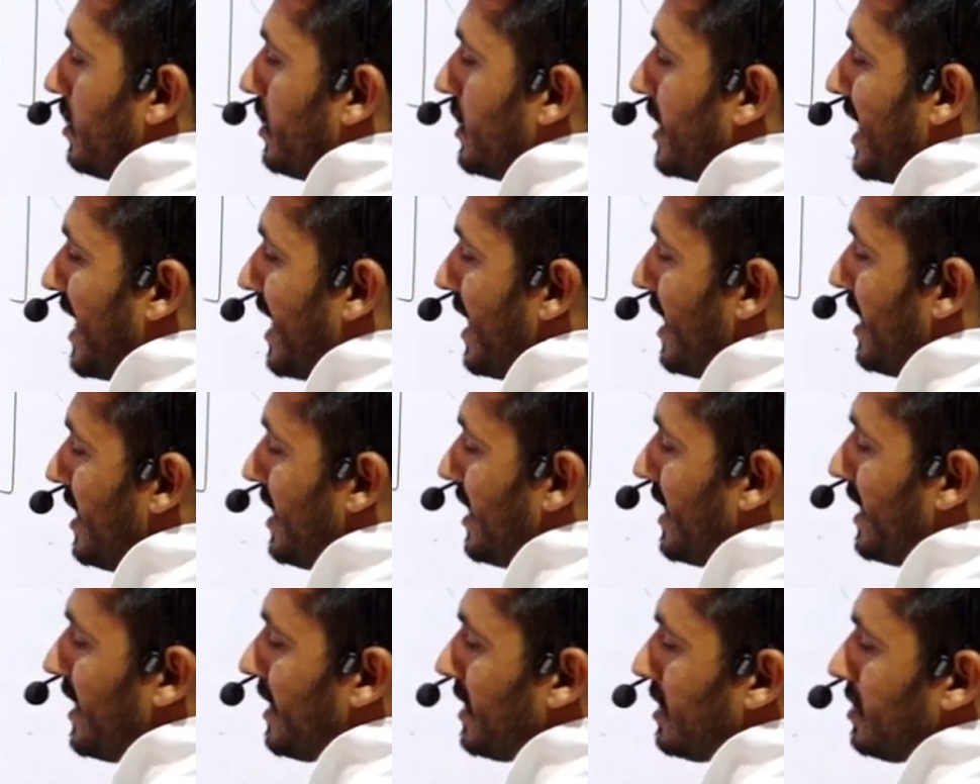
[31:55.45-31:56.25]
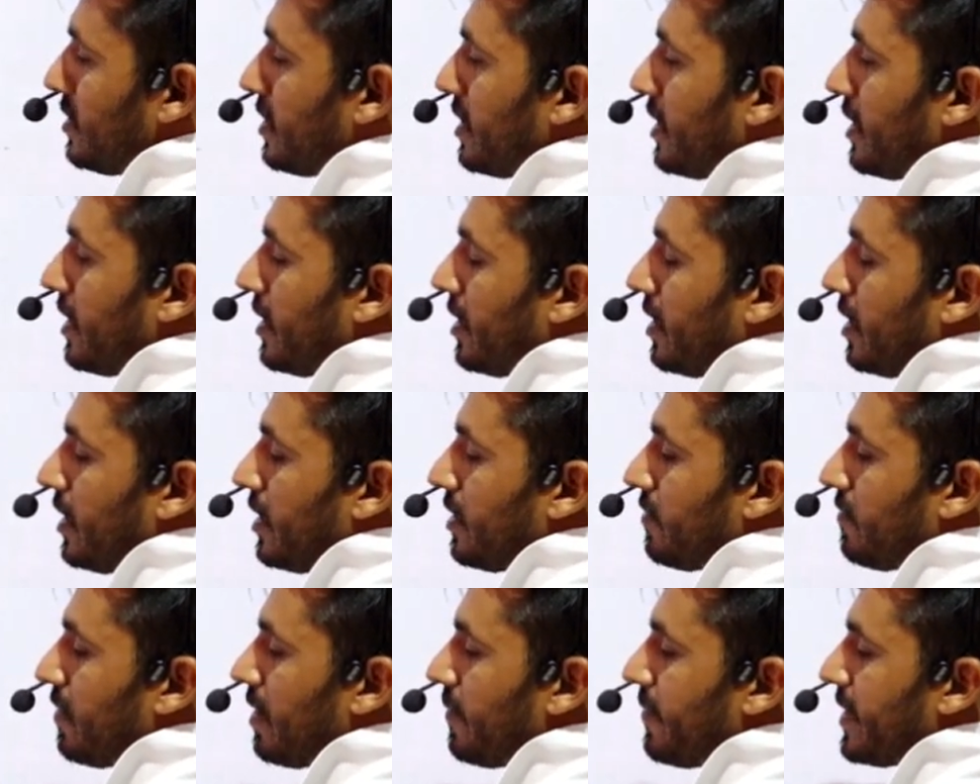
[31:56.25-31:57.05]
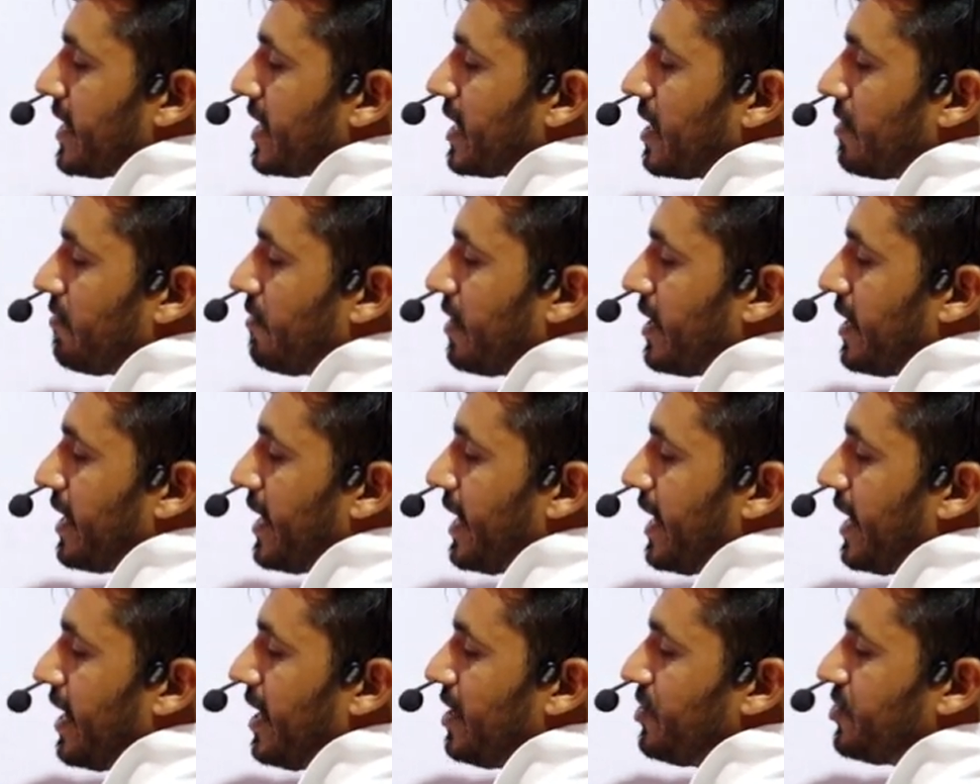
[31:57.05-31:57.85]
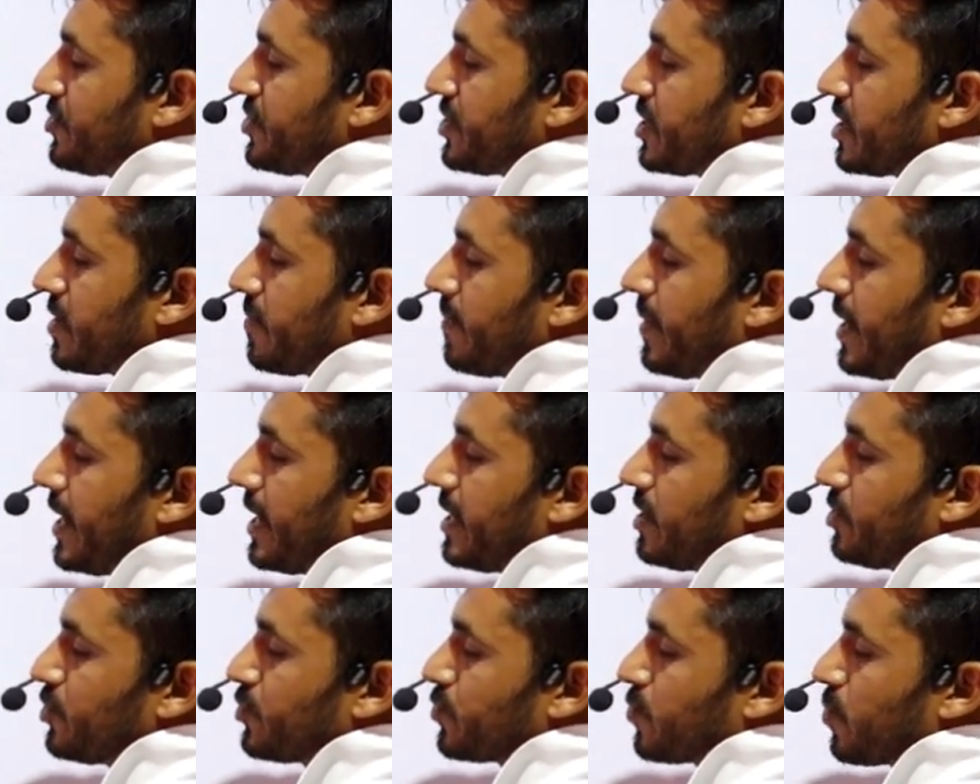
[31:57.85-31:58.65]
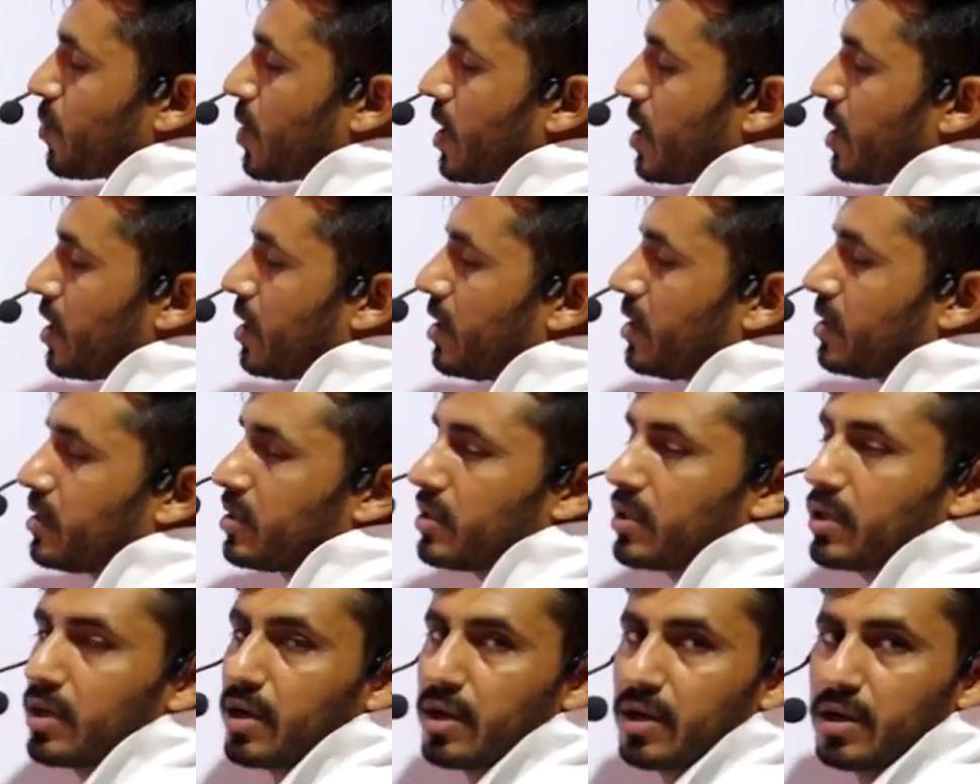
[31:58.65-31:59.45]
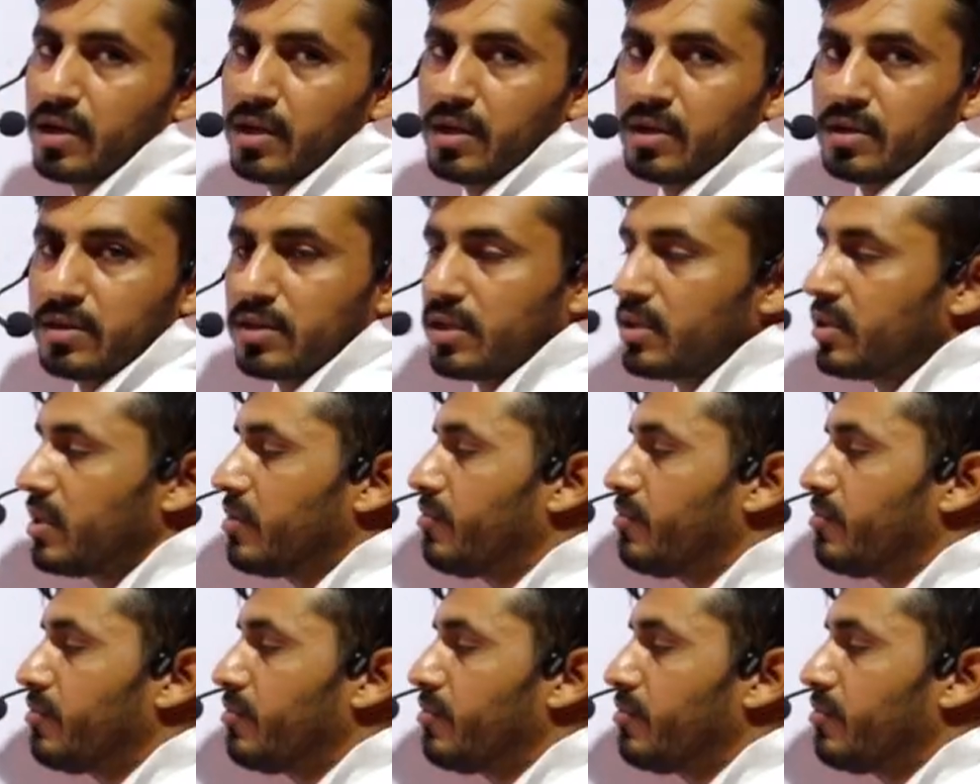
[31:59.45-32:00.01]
Then it will be given as sigma n square. Then